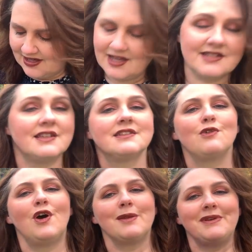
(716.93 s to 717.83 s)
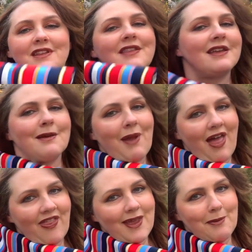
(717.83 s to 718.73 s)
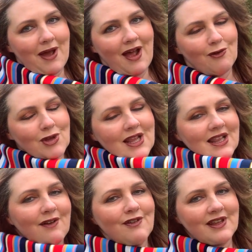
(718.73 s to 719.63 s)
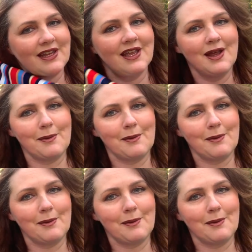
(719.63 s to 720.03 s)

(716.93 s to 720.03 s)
Yeah, so there's quite a bit to think about there, but really lovely